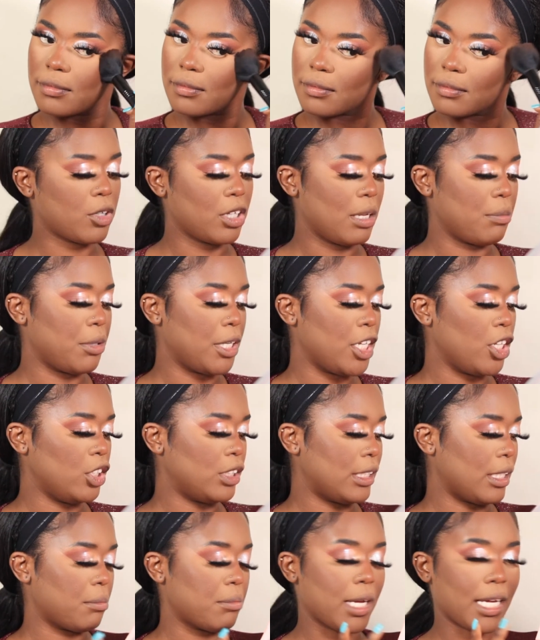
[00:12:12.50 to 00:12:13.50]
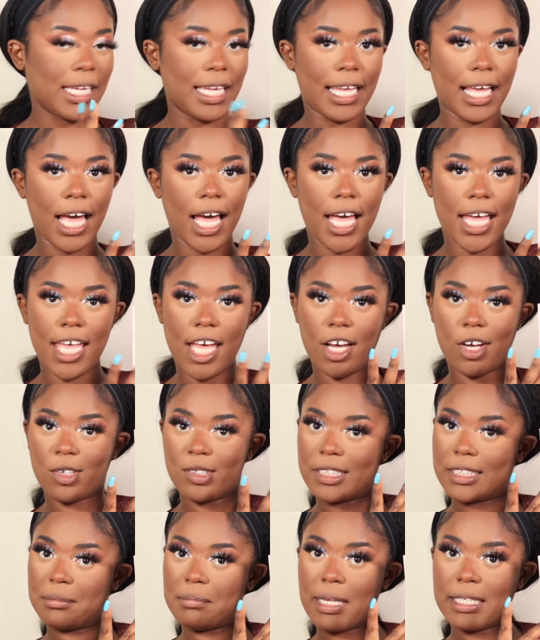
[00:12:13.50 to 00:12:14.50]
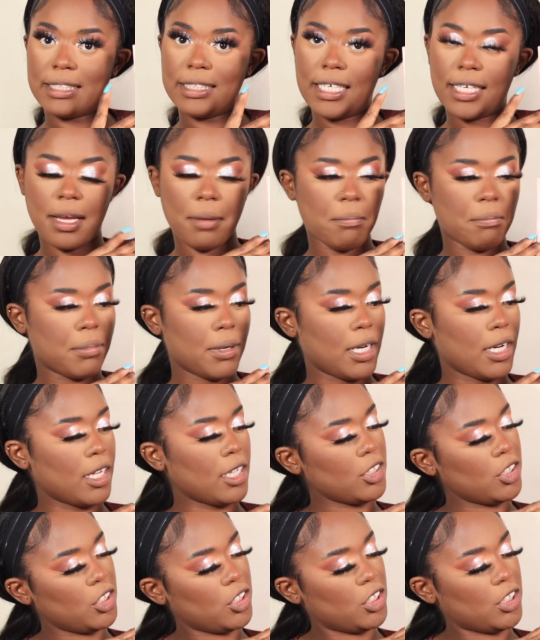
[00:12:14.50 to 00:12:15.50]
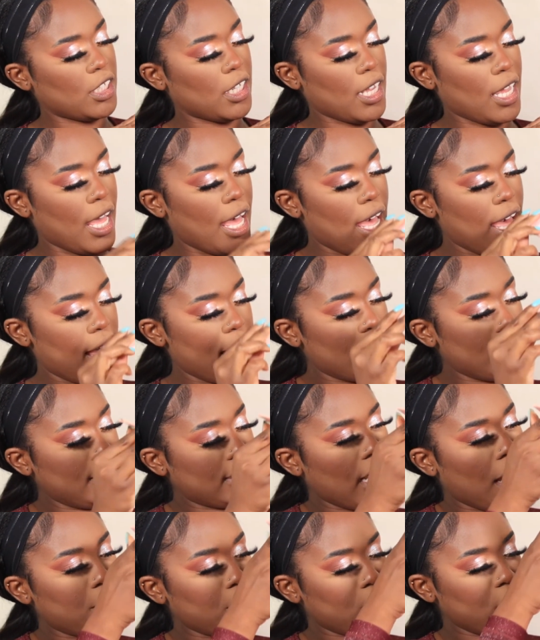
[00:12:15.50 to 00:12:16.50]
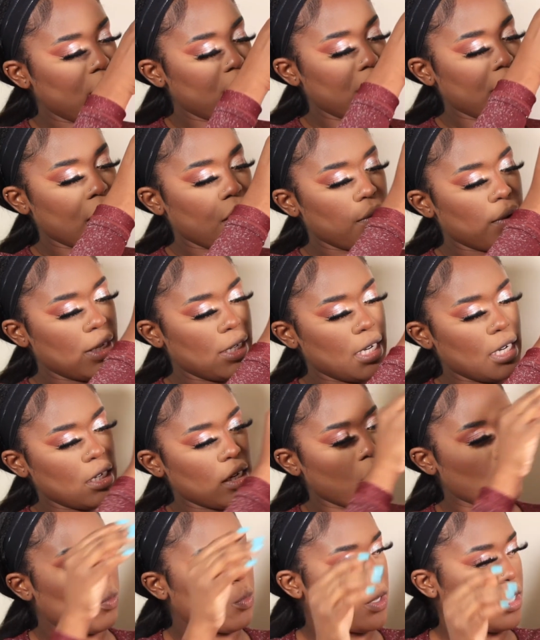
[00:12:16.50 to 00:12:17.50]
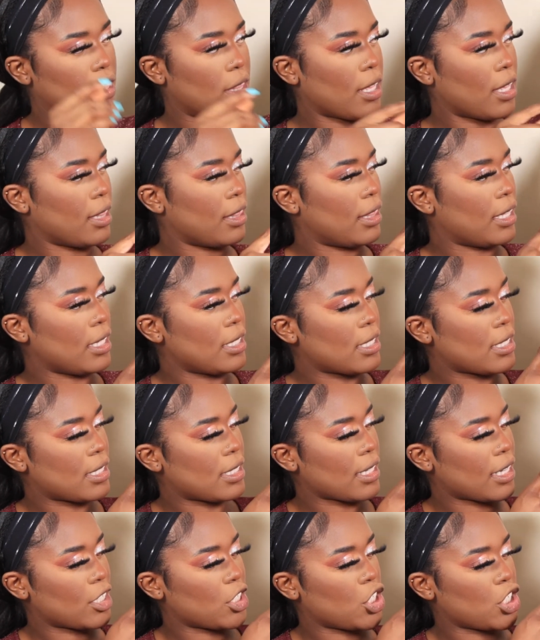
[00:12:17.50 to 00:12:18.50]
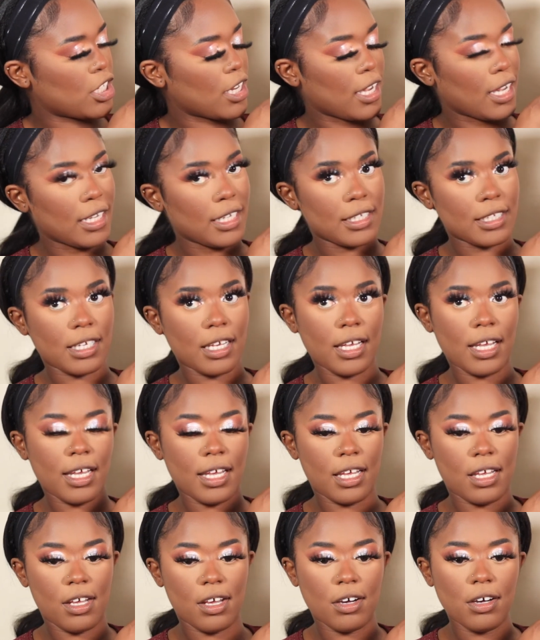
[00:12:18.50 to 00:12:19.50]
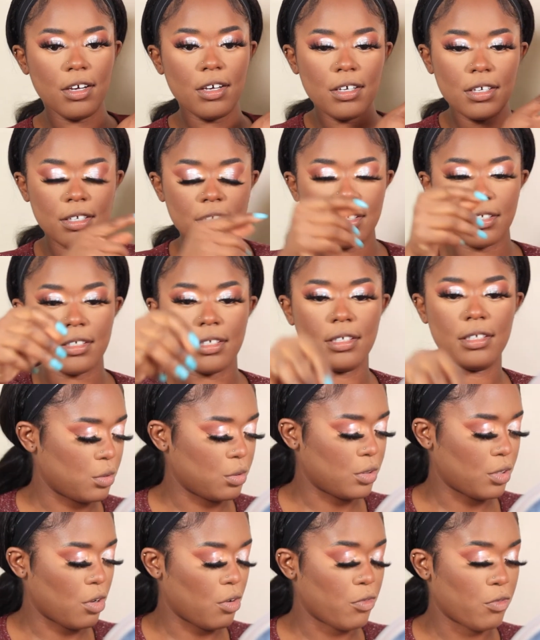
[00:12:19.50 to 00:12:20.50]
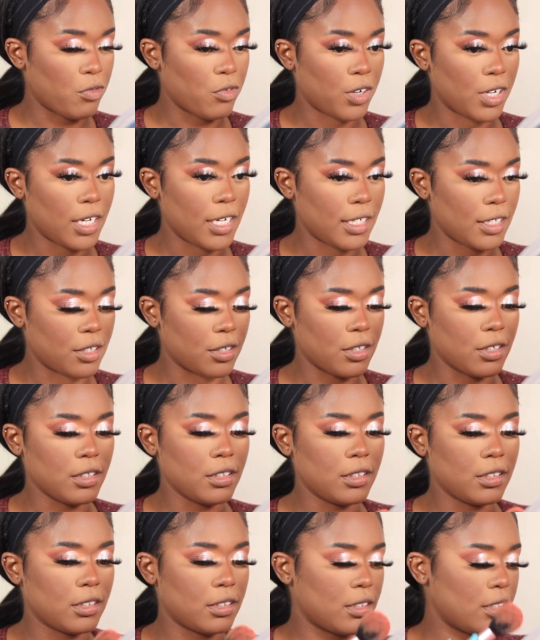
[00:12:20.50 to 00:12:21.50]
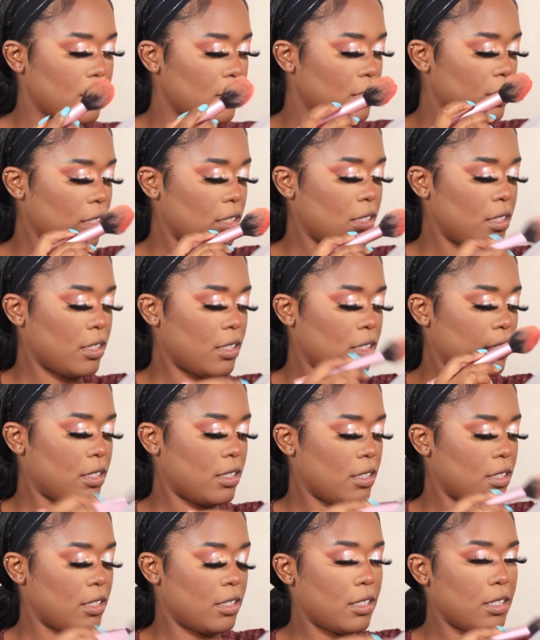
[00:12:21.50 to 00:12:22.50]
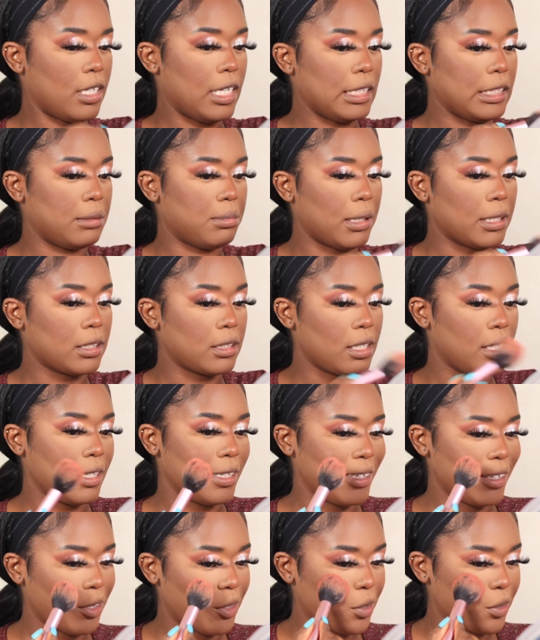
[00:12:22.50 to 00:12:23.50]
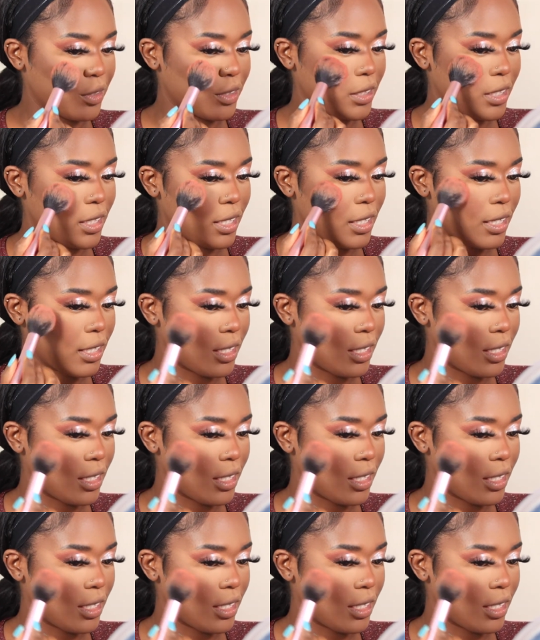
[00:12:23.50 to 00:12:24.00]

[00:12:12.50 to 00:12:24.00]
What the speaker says: I'm going to be using my Kikeya cosmetic blush, and I'm going to be going in with this shade here. It's also really good, especially on